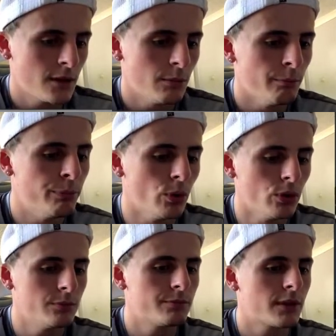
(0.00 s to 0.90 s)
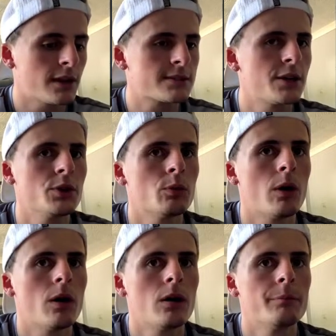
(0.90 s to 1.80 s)
But I'll tell you
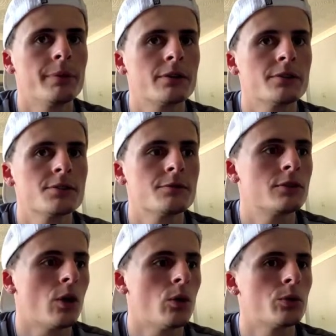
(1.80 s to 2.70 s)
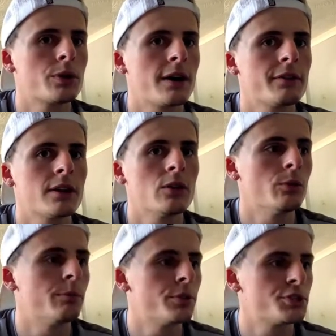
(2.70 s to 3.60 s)
what, because of gold having a little
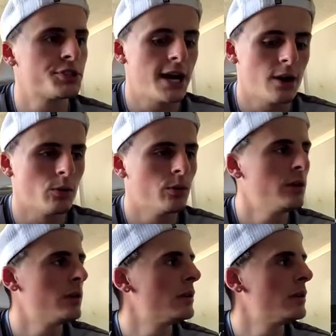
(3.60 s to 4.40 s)
push down,